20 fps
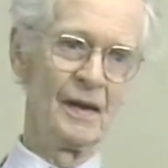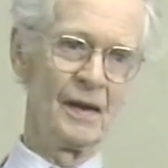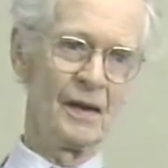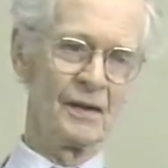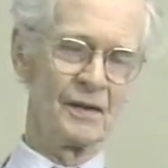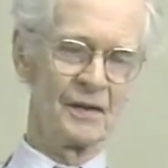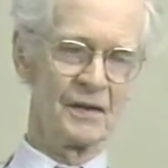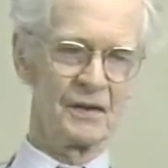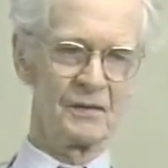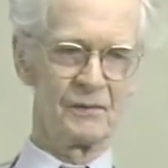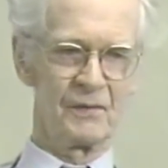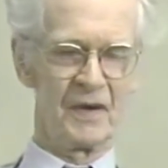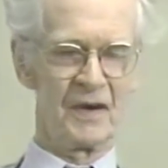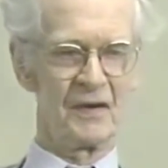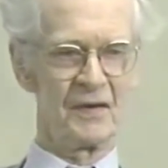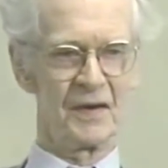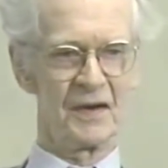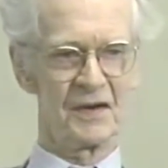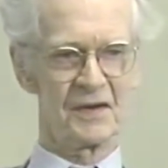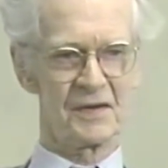the
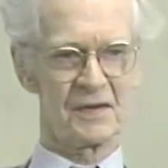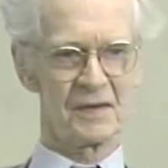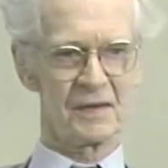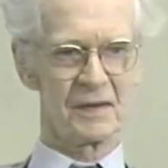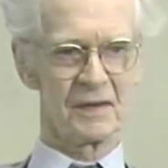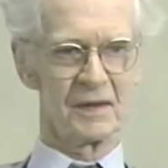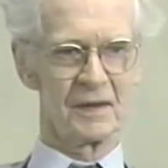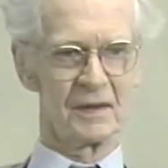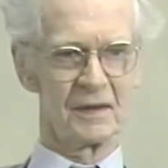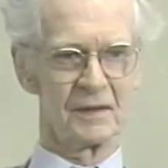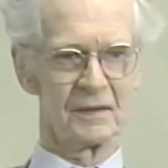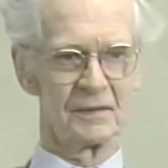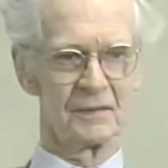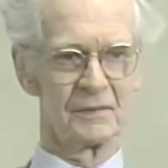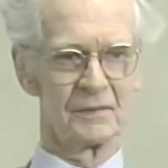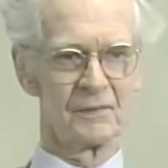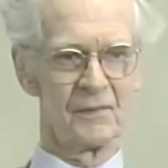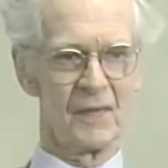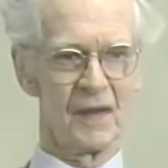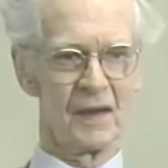various uh,
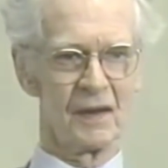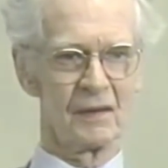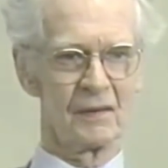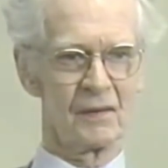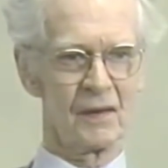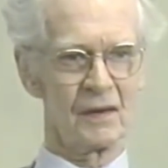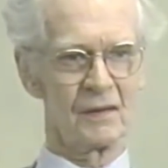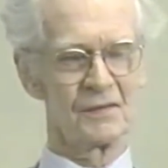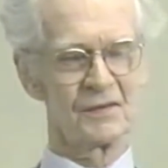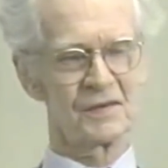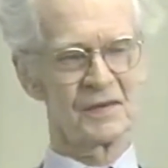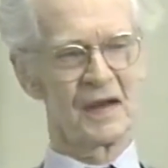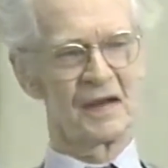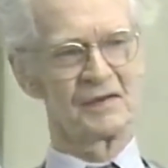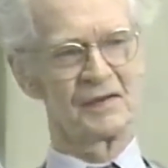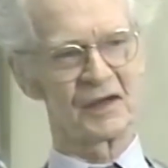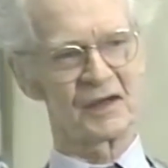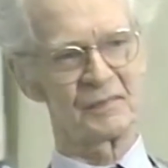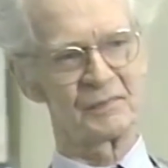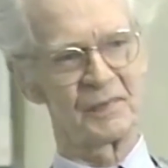Herrnstein's
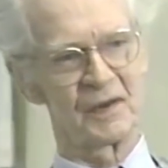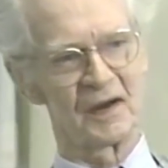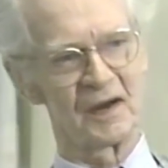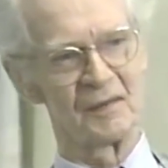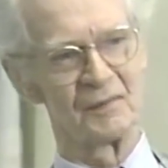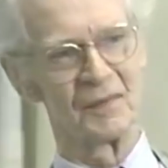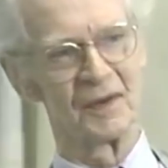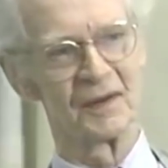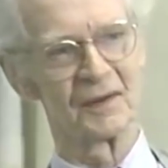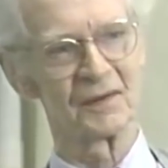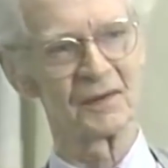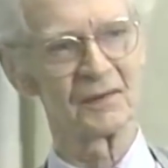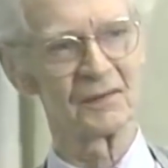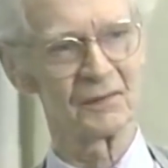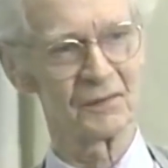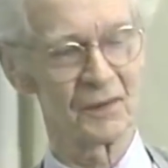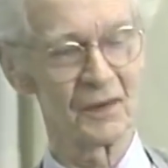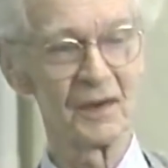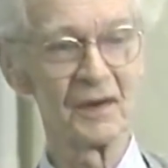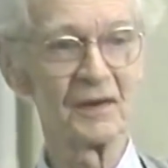experiment,
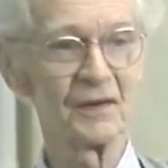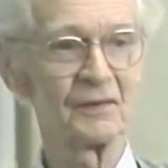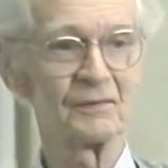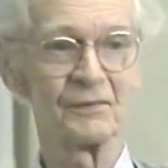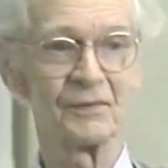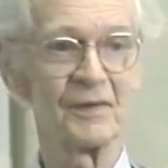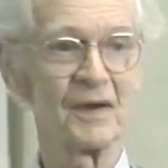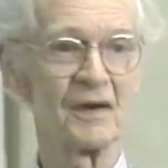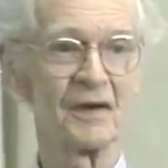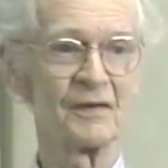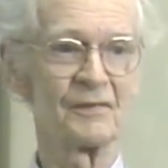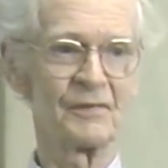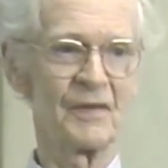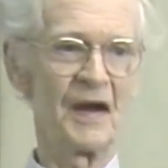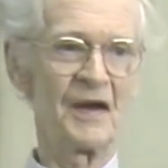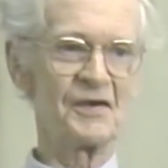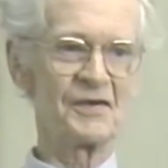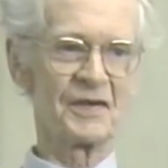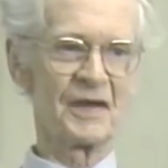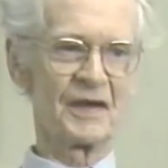very, very
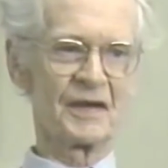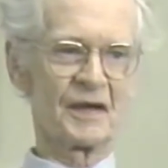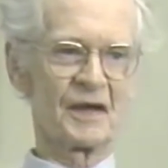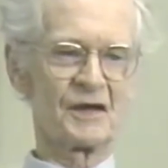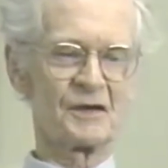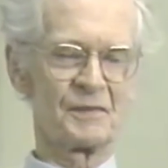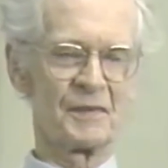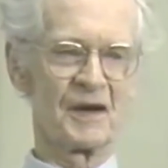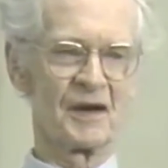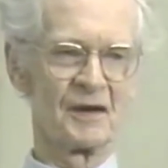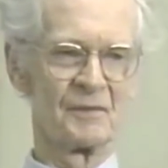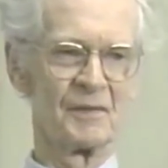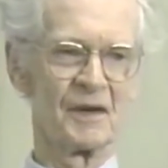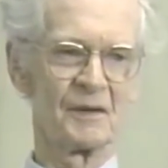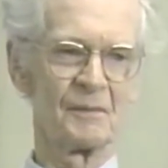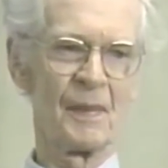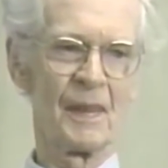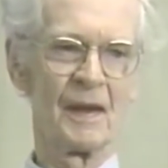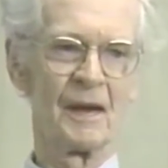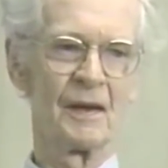fascinating experiment.
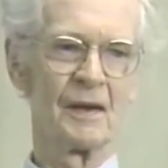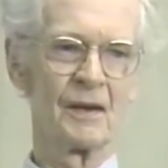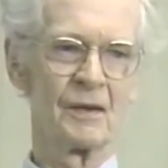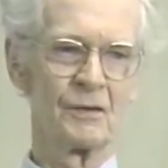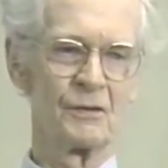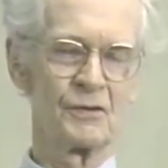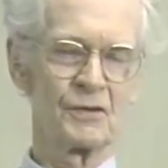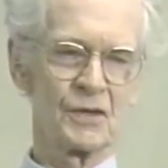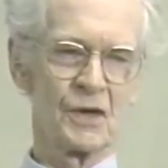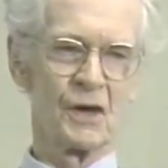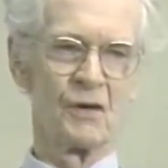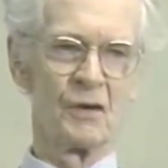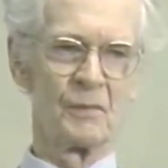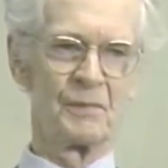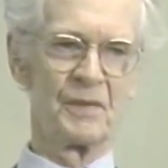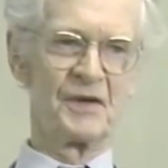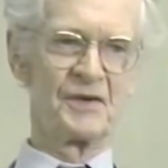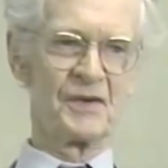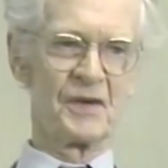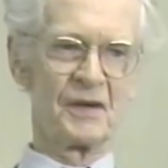You show a
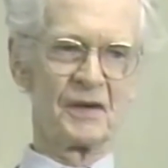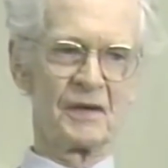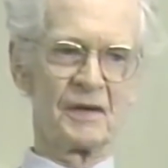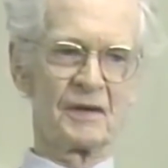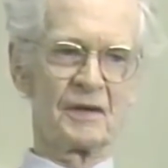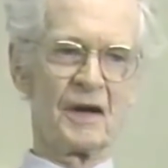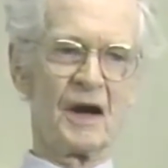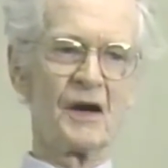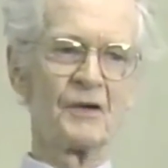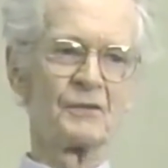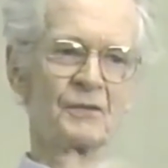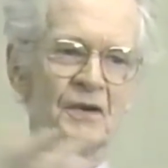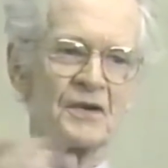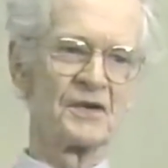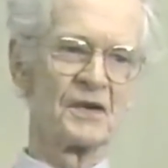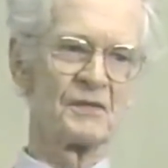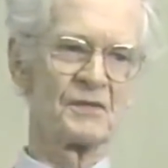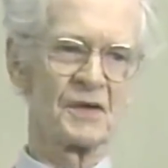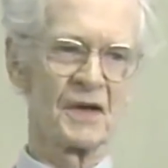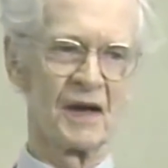pigeon hundreds
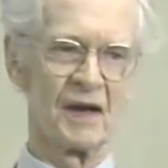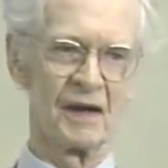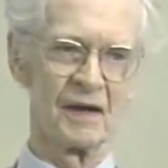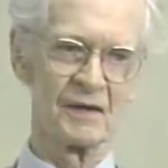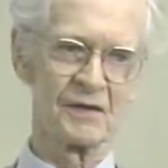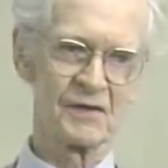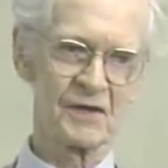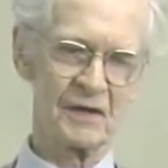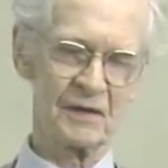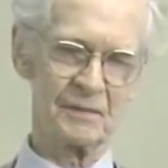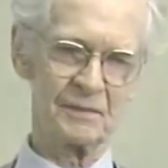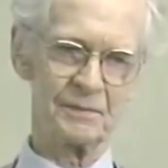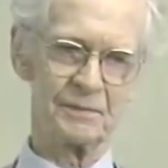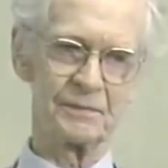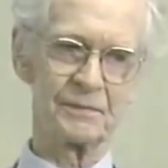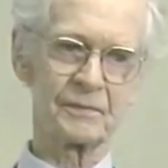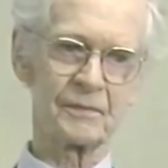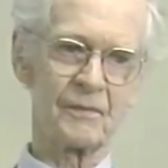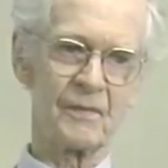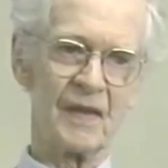of slides,
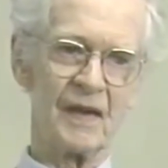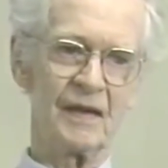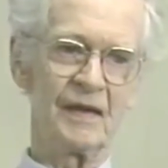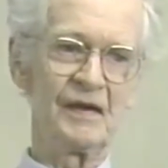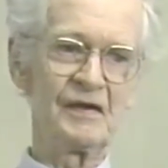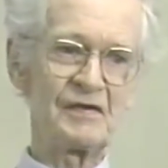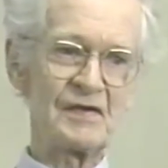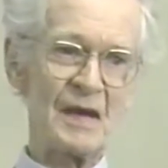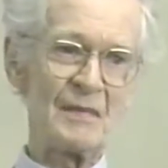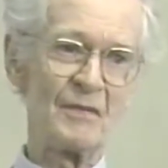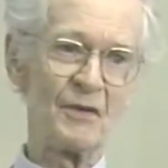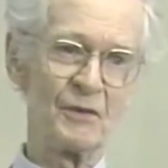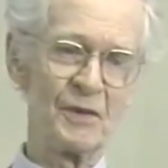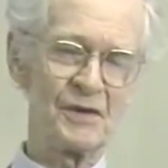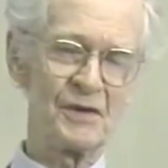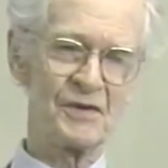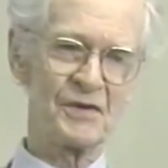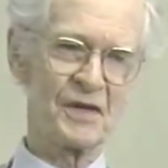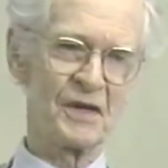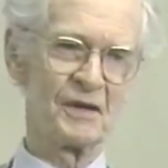in some of
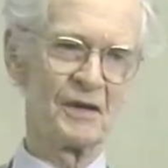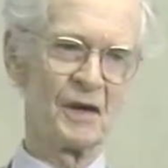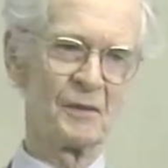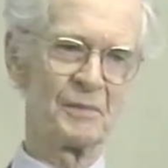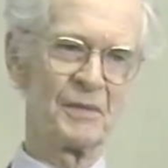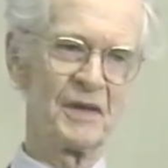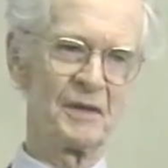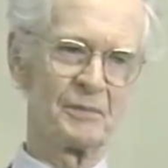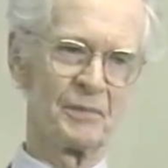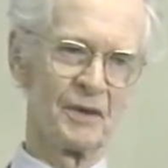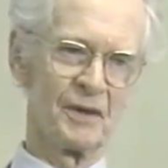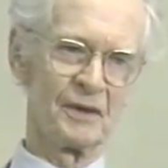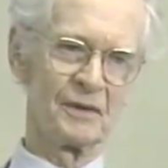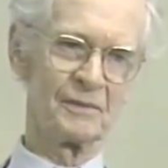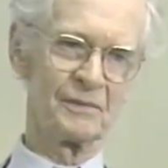which there are people,